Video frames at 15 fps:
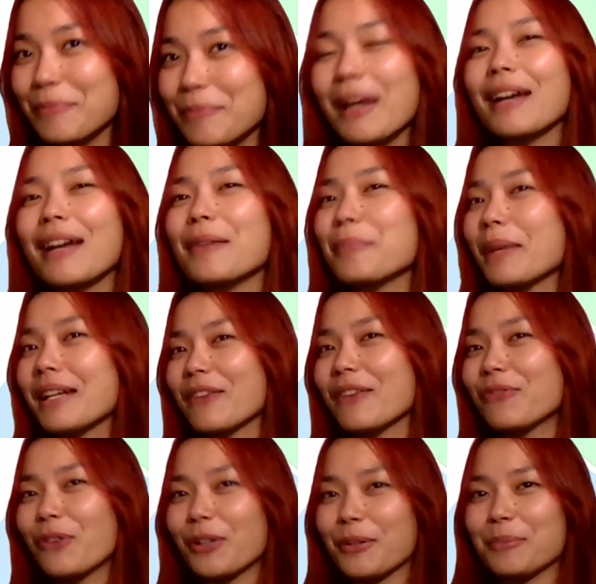I might
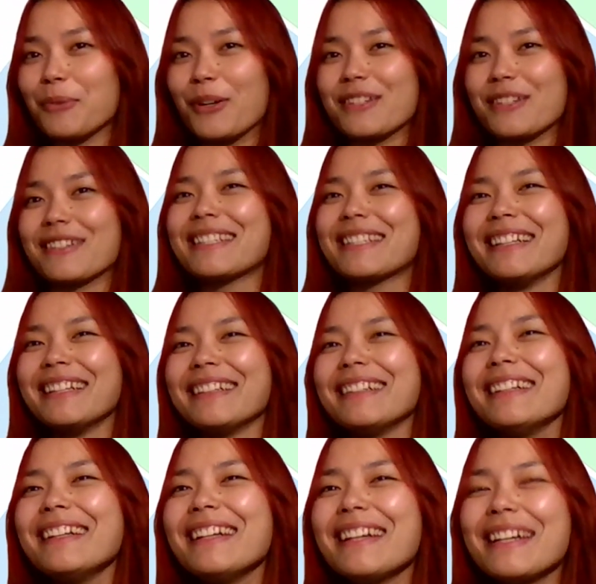have follow-up questions.
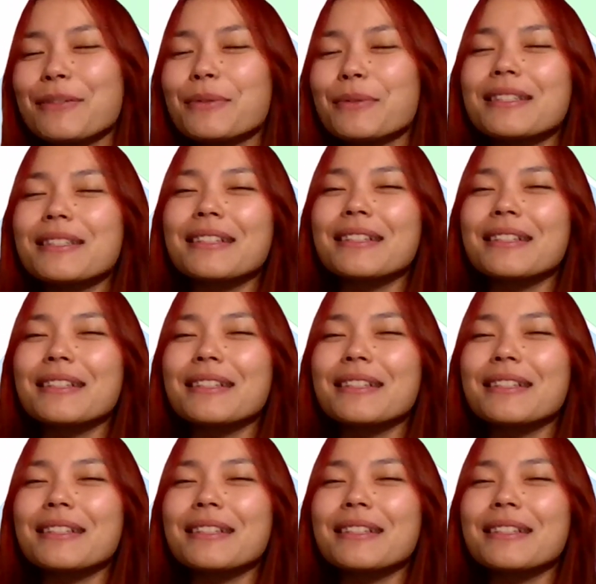It was